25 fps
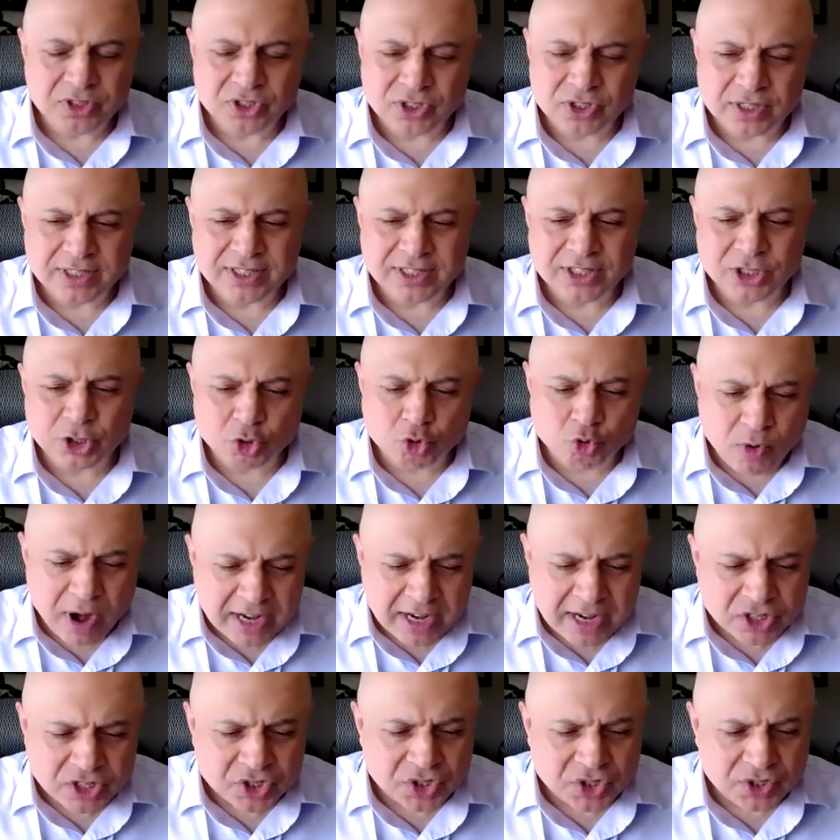
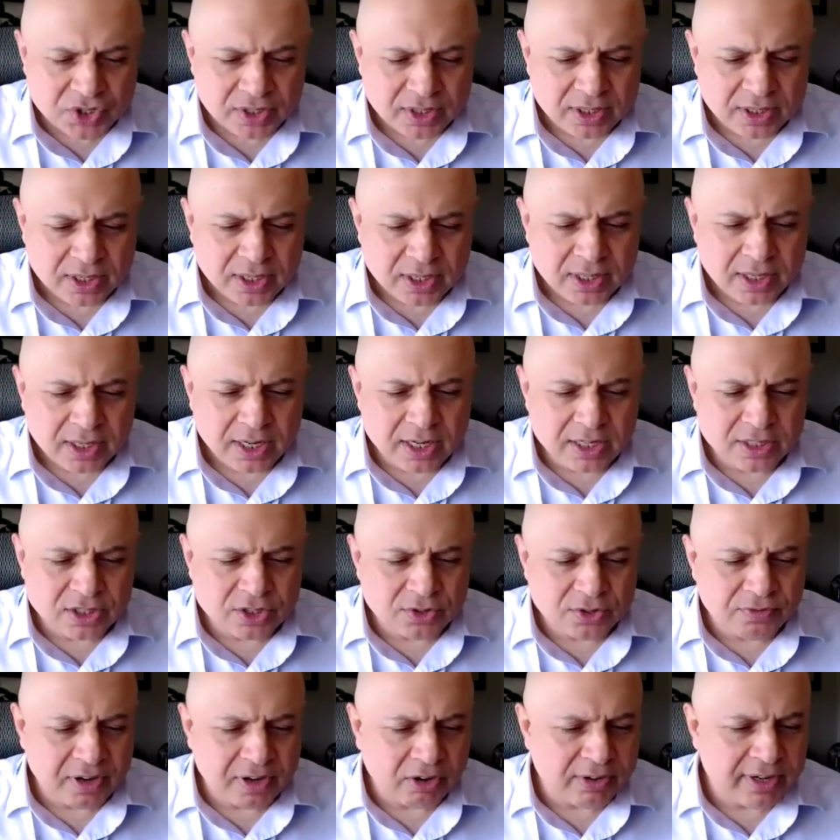stress
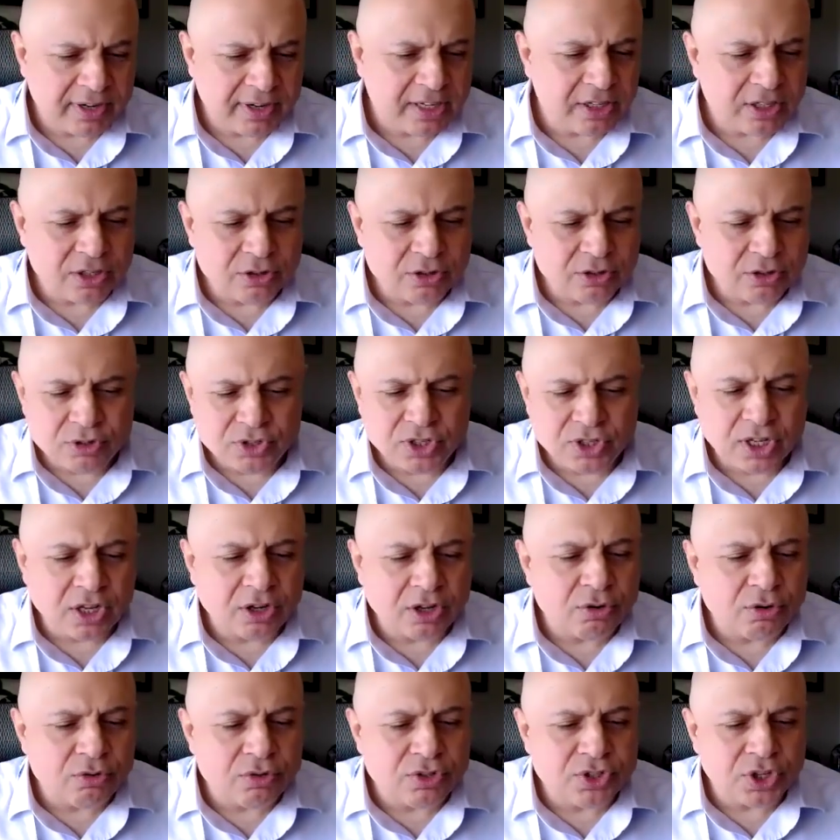is a very
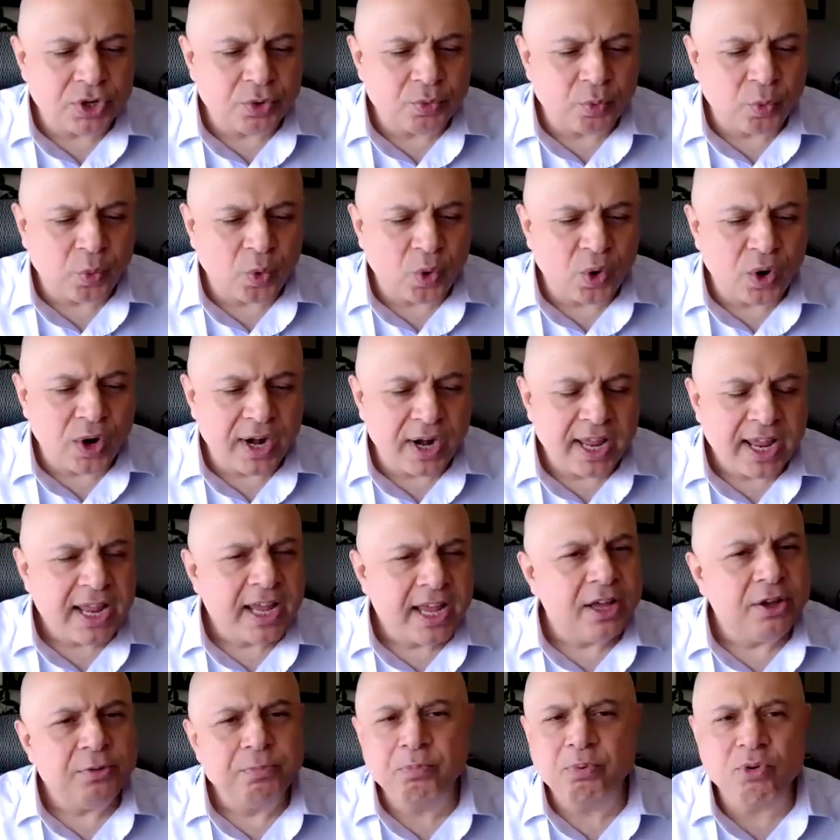loosey-goosey word.
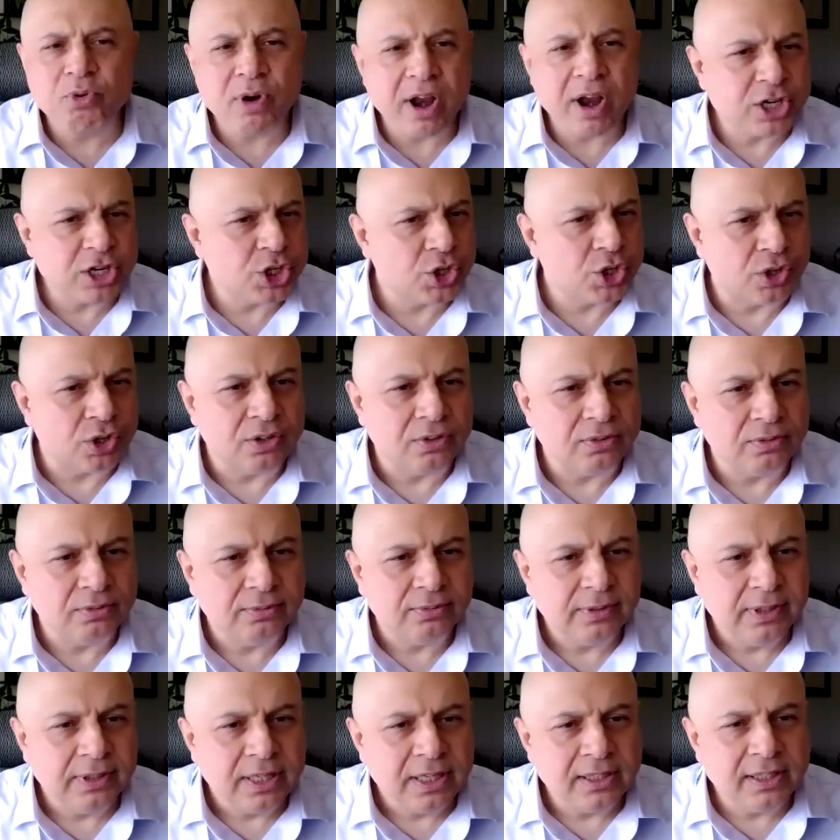Pressure.
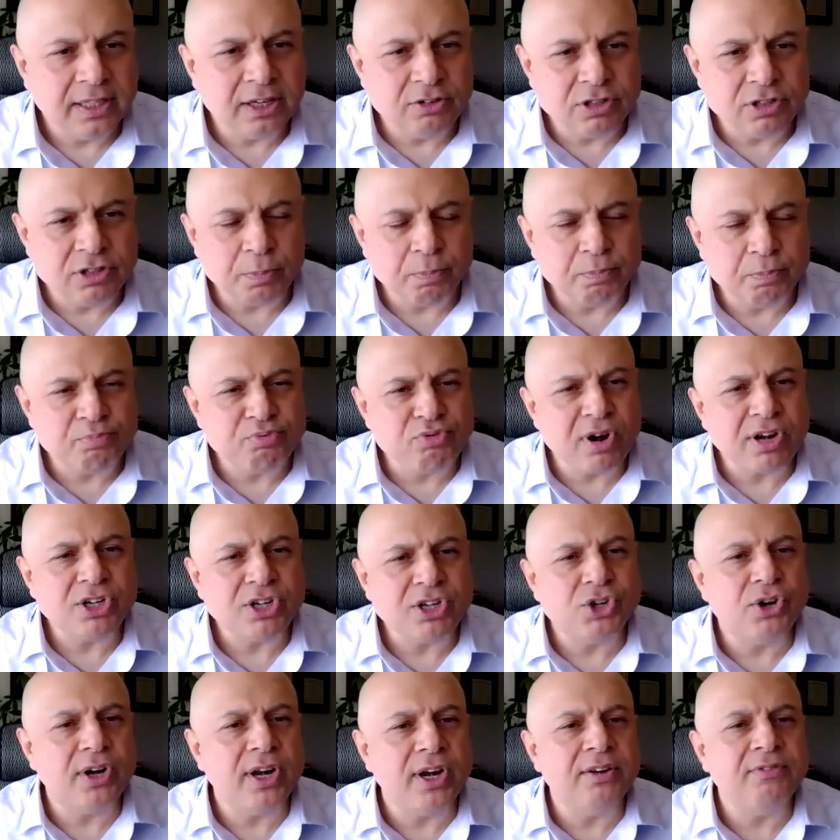There's a
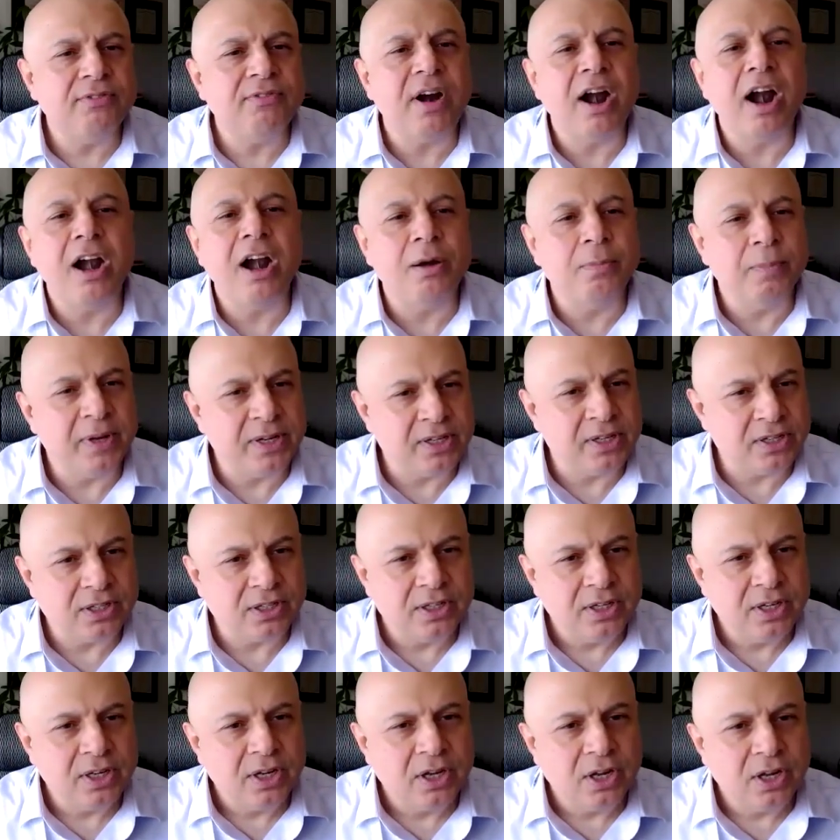pressured
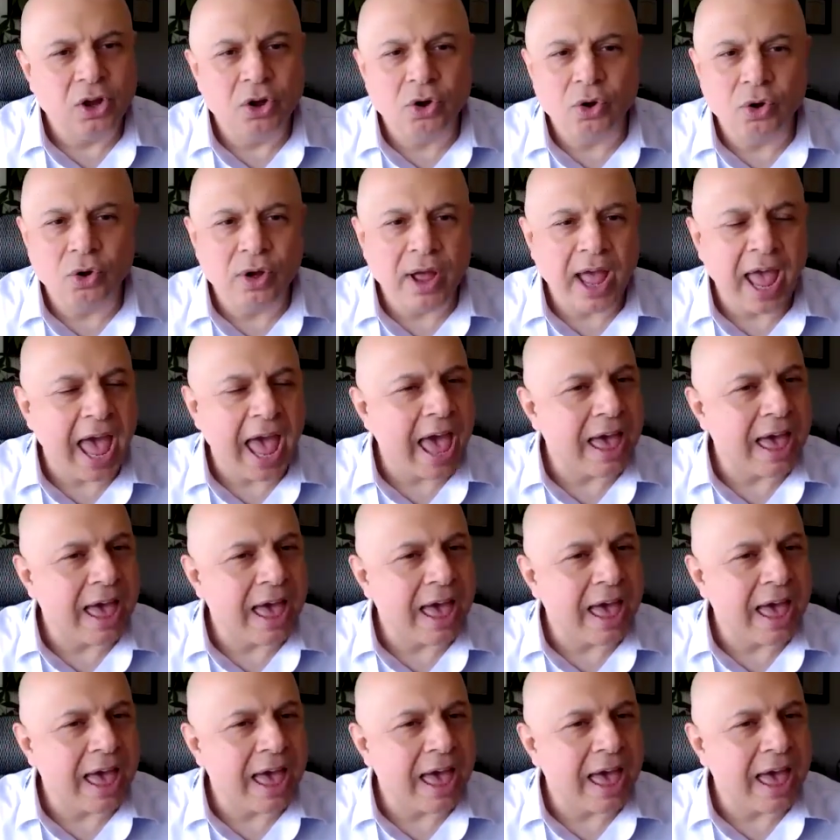environment. Go,